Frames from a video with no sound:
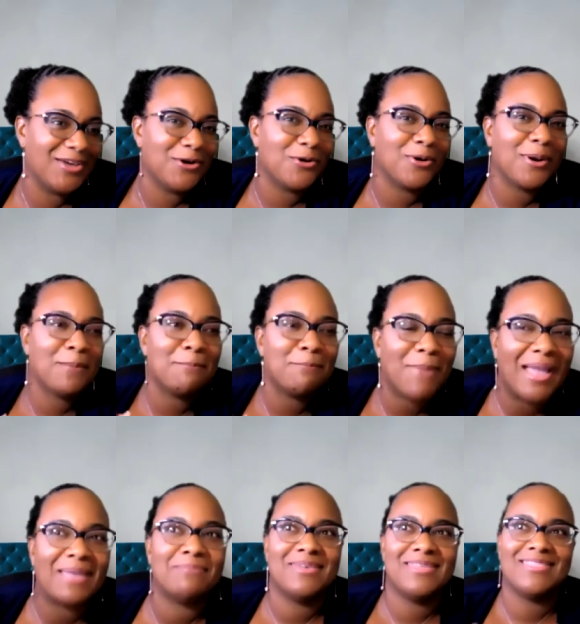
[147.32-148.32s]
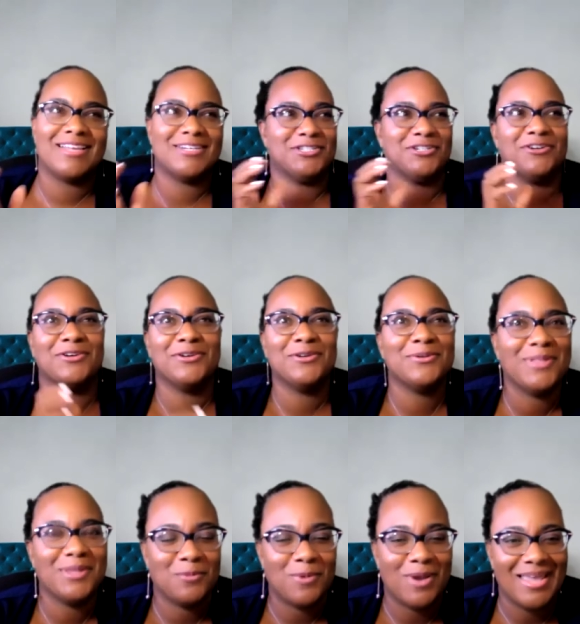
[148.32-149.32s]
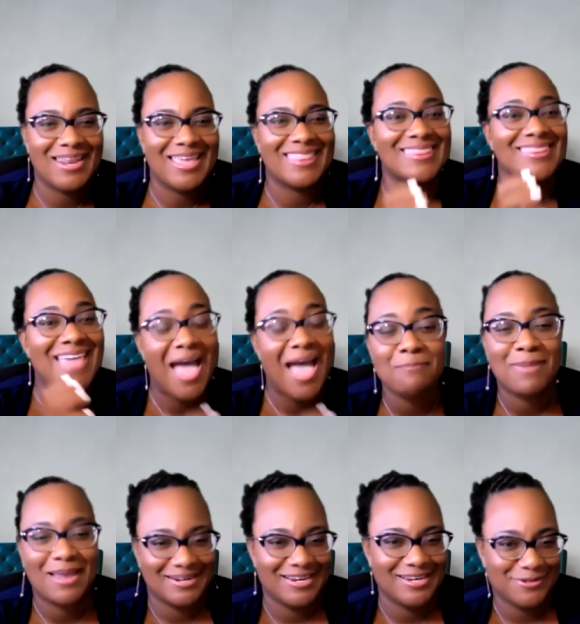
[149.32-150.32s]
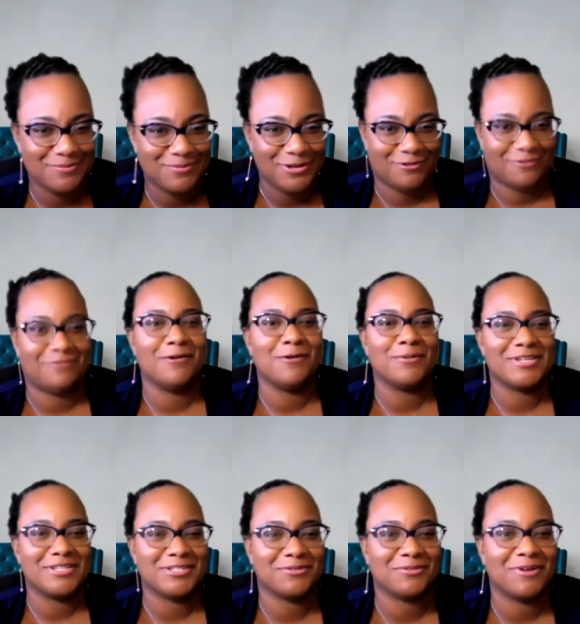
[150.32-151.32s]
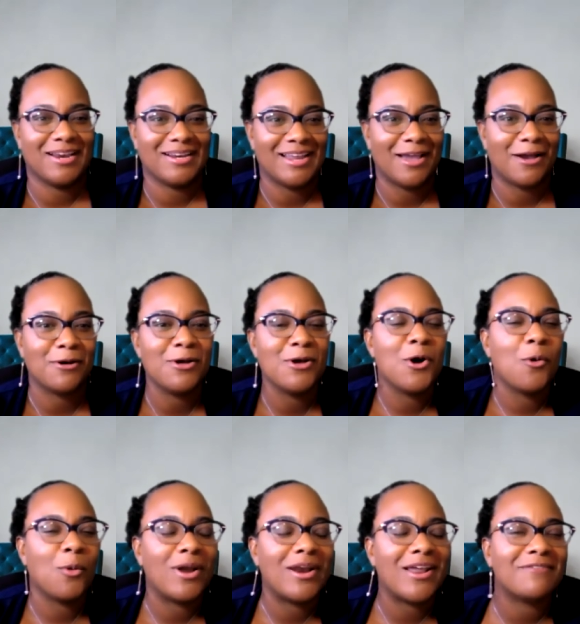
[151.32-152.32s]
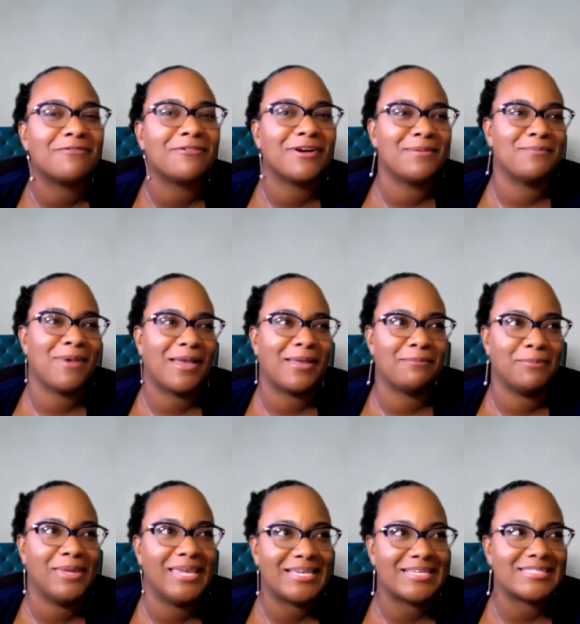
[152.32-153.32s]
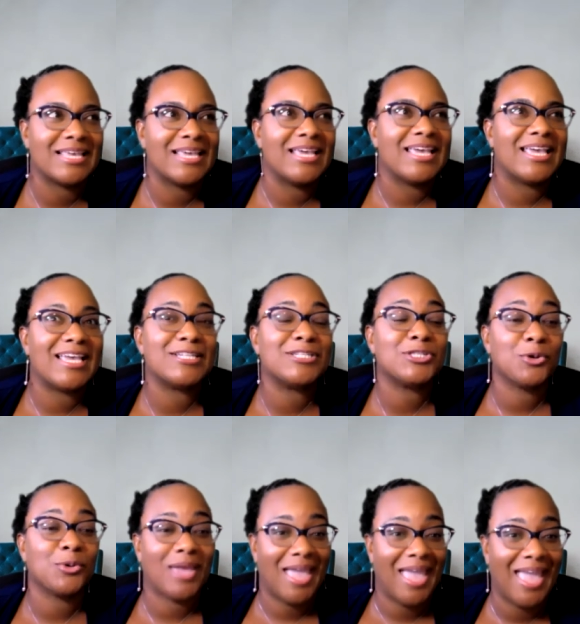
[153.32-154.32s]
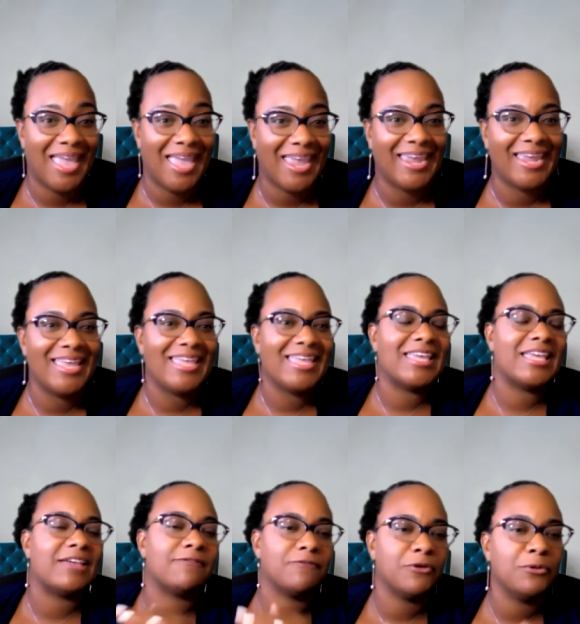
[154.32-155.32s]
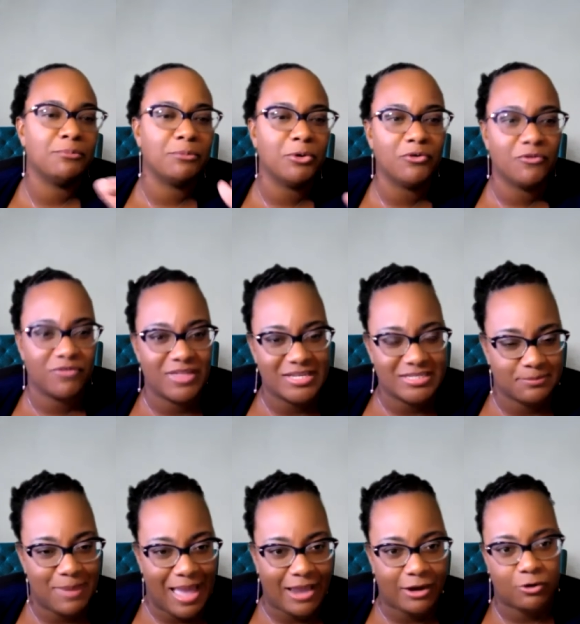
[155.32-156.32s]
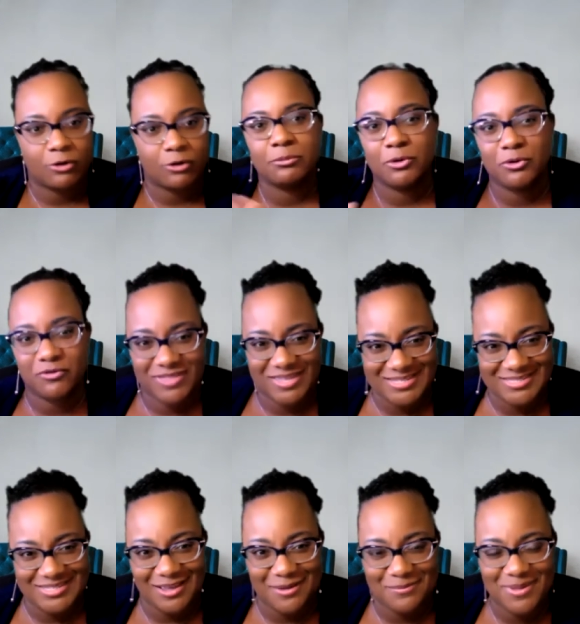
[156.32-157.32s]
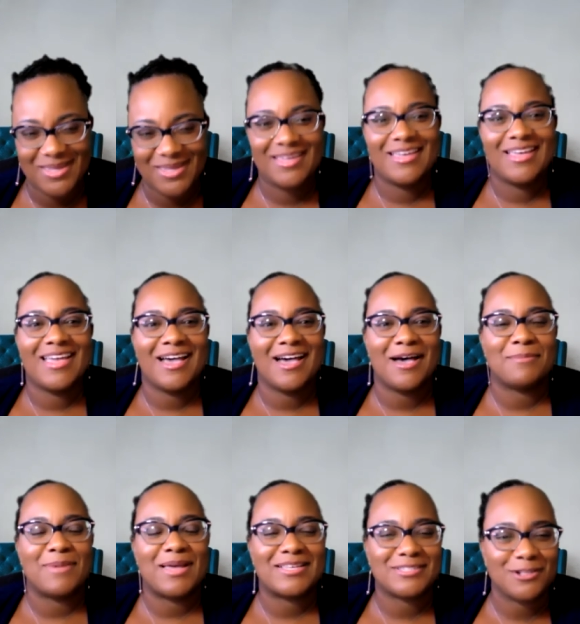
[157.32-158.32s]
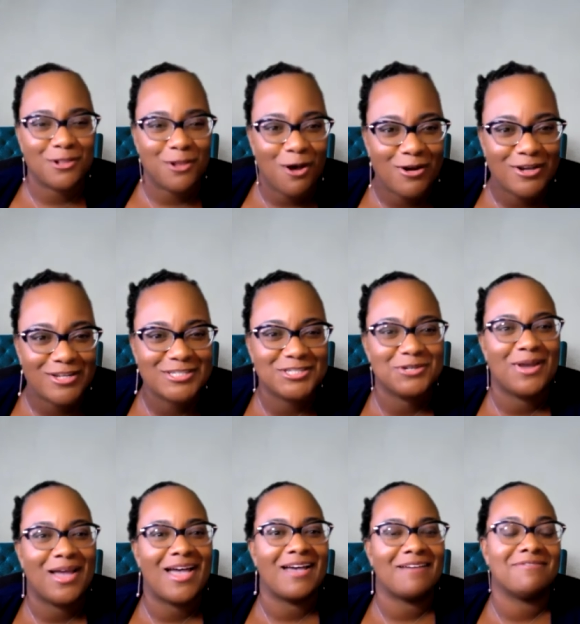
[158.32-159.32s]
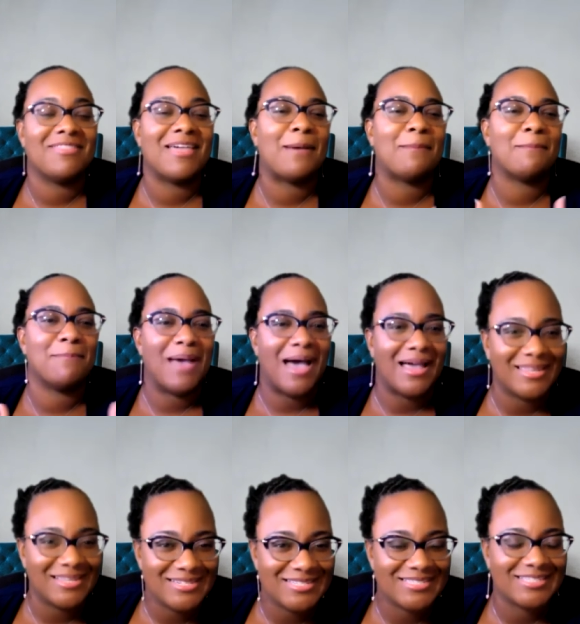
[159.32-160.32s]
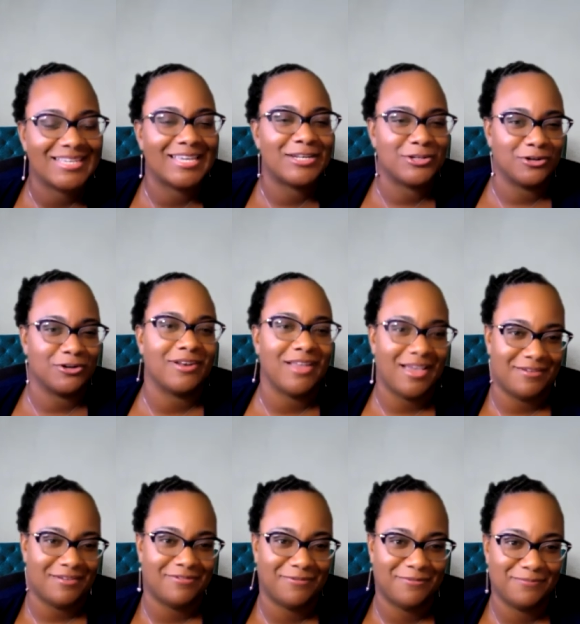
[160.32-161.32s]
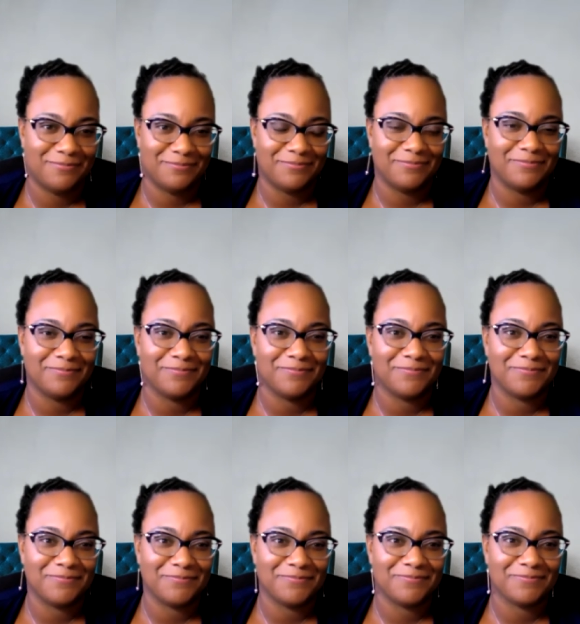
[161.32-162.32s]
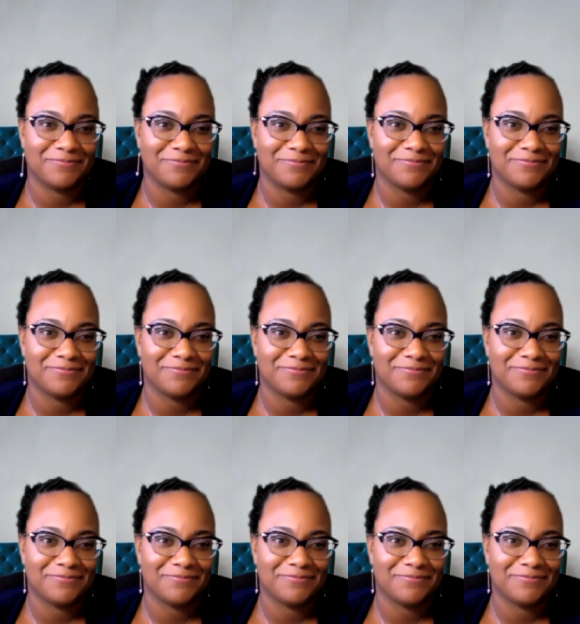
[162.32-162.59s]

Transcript: Or it might be that you're a newlywed and that might need to be your focus right now. Whatever it might be, is it's okay if you move things back or move things up, as long as you have that balance in your life. I